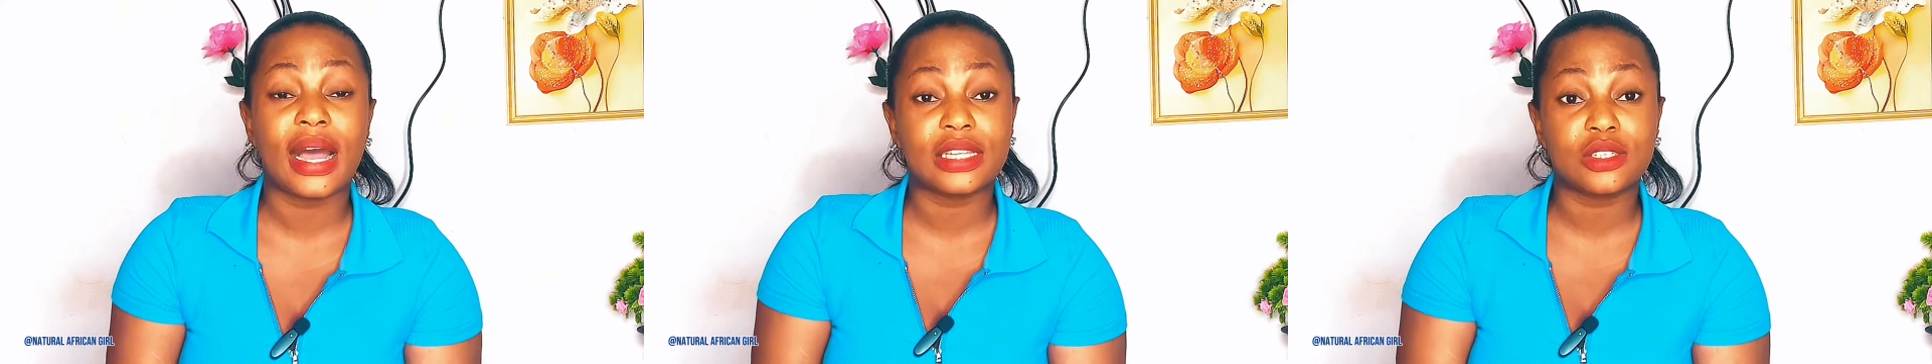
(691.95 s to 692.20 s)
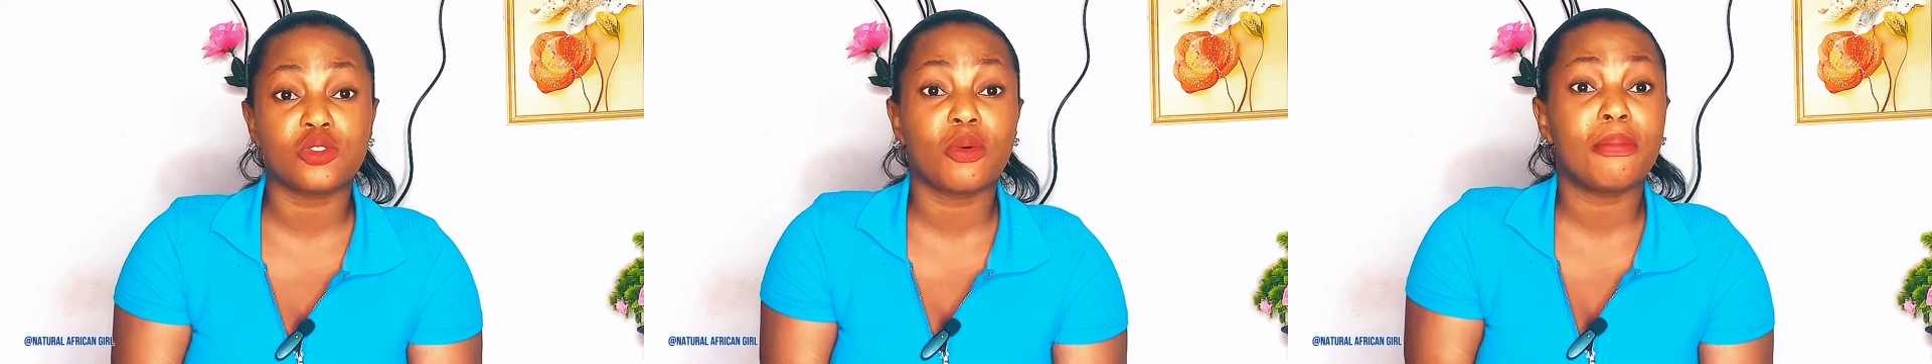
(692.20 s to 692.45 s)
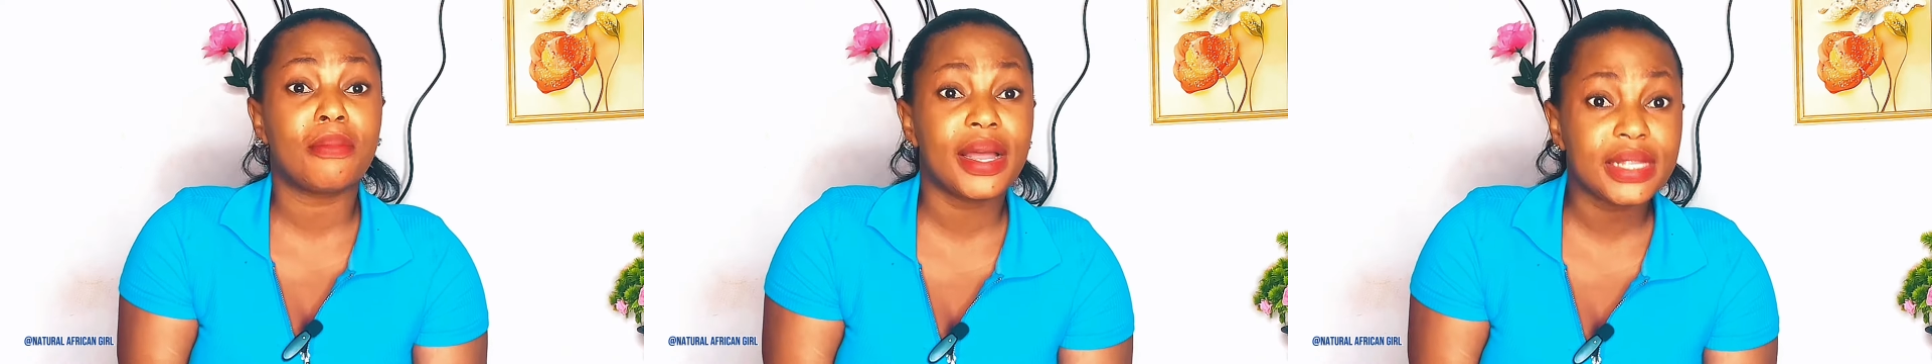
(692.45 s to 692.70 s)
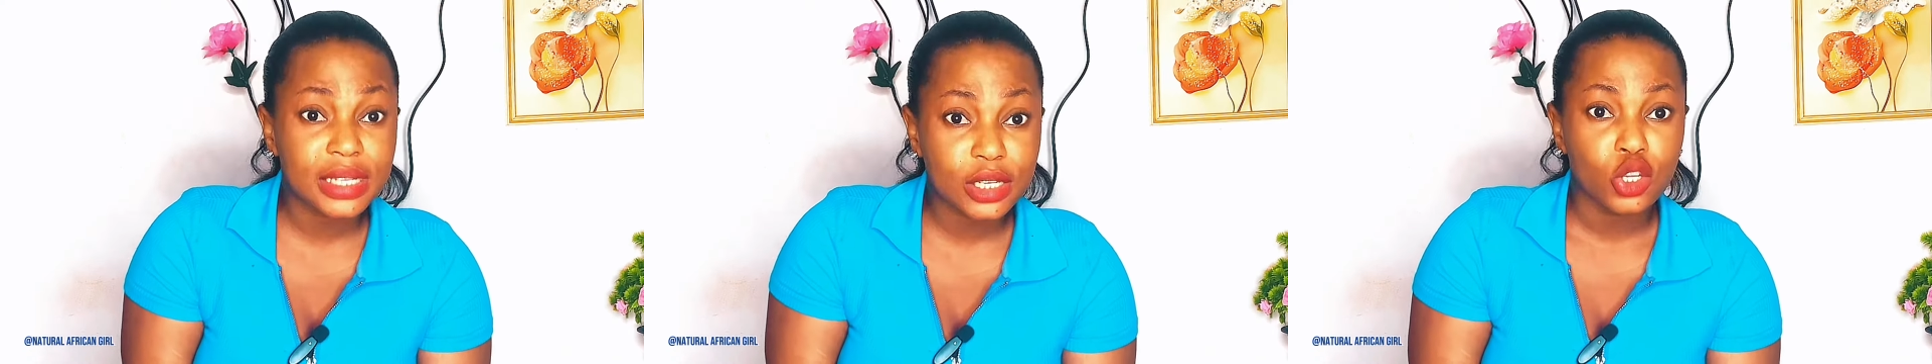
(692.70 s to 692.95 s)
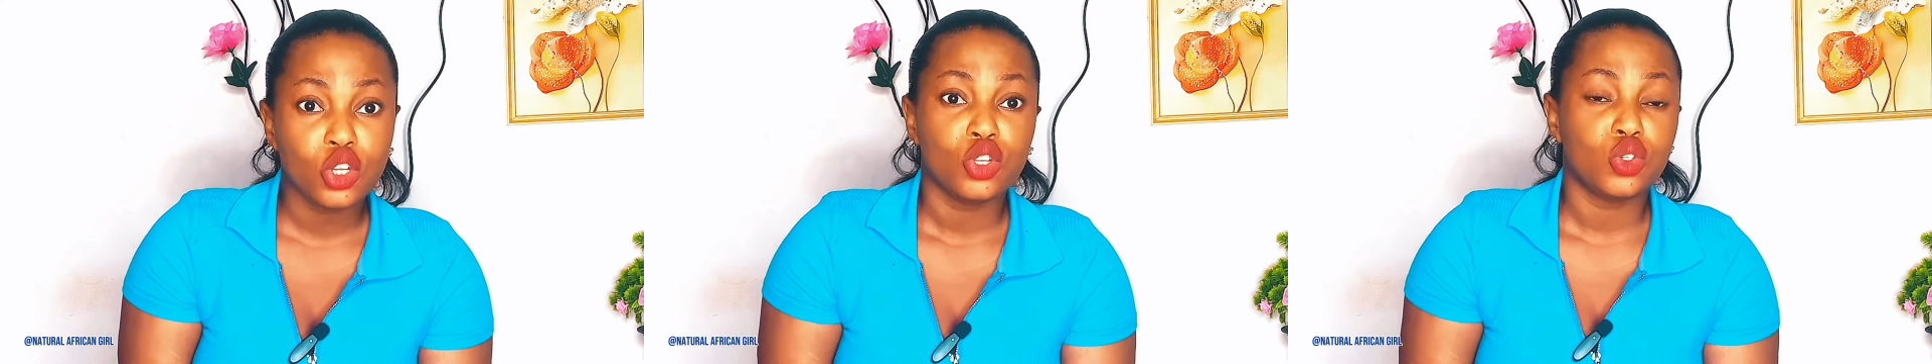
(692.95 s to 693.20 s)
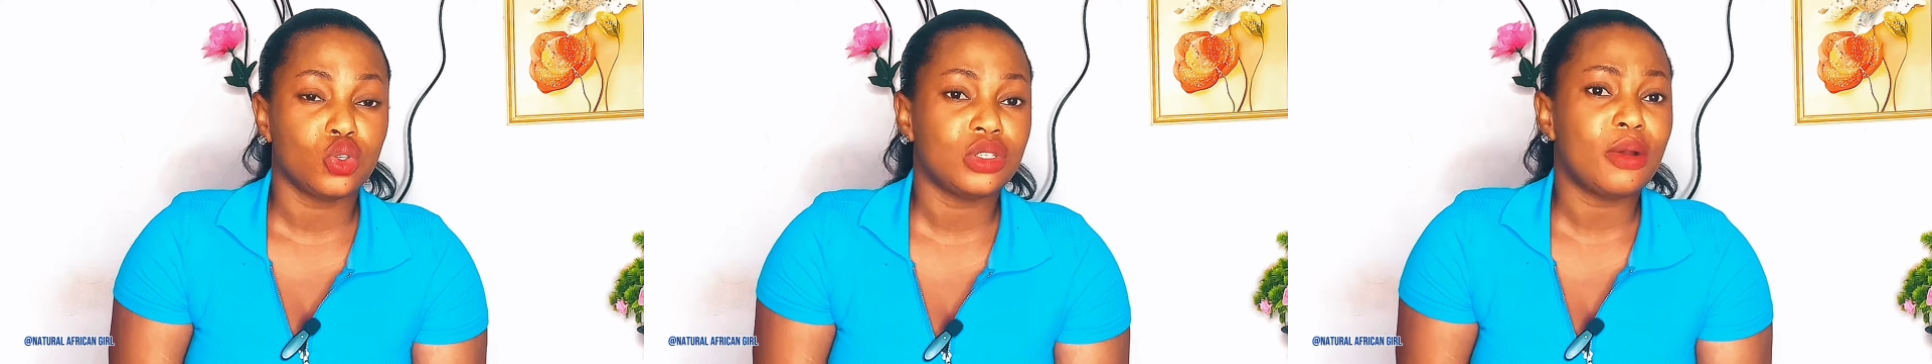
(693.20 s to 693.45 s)
add some money
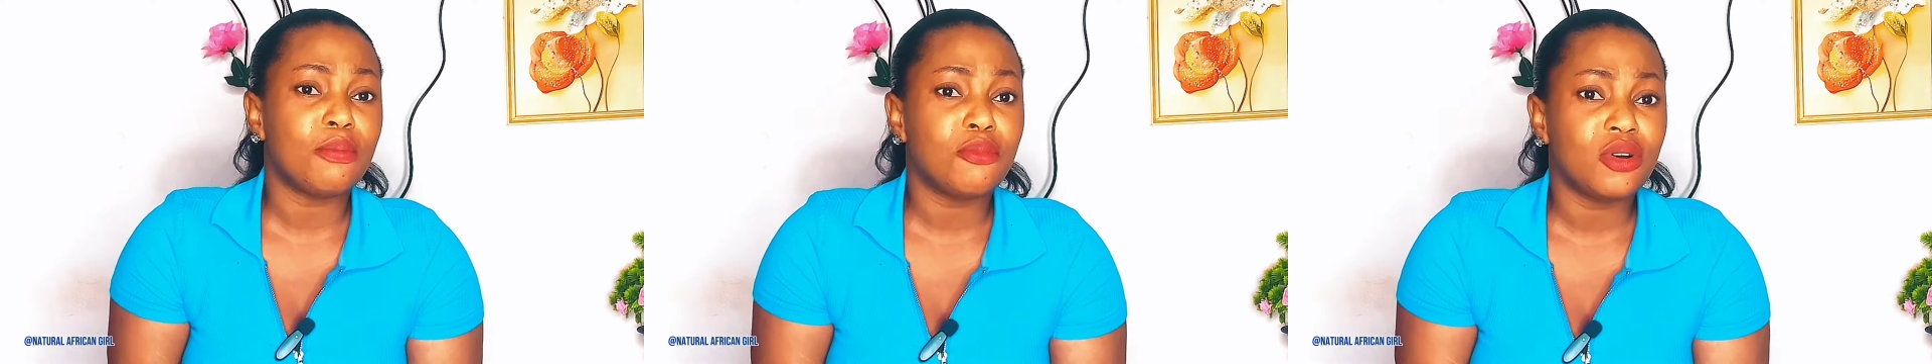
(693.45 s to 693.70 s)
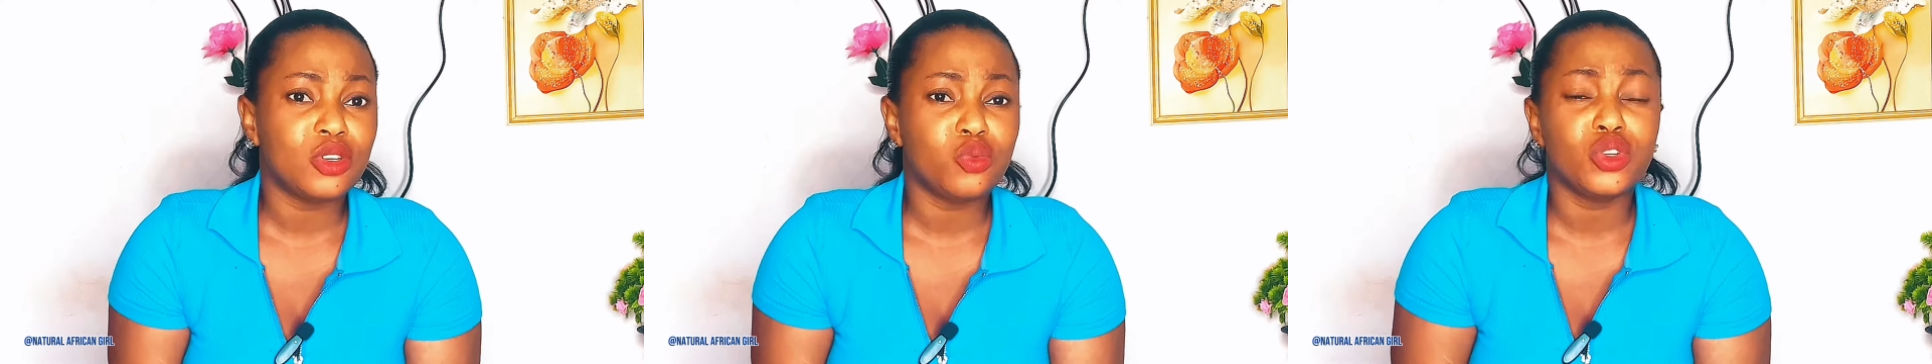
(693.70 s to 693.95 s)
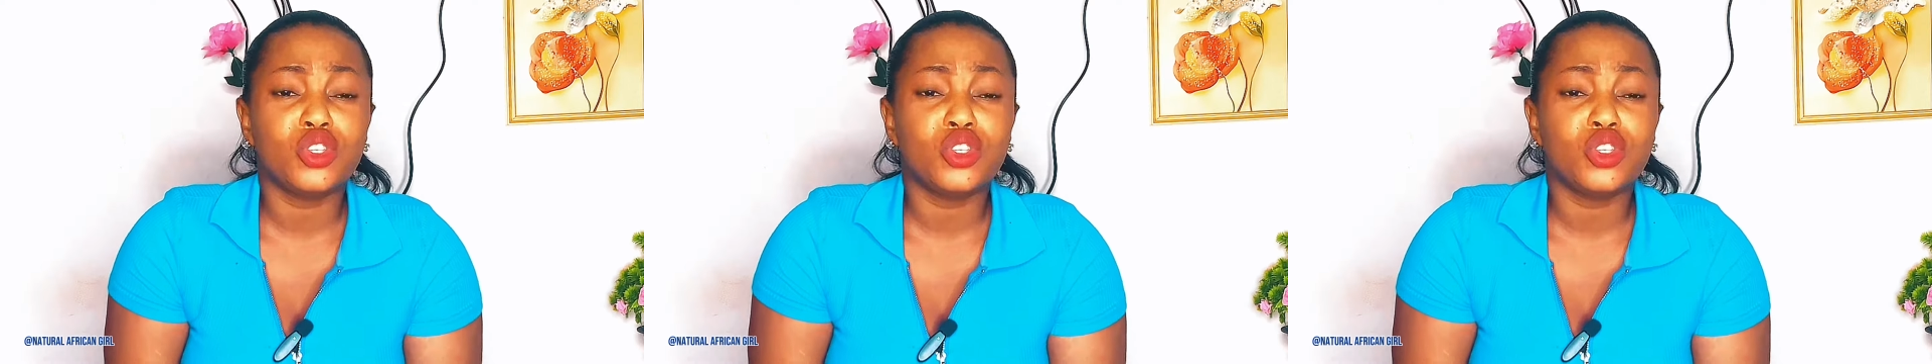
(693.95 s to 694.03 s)
to the money.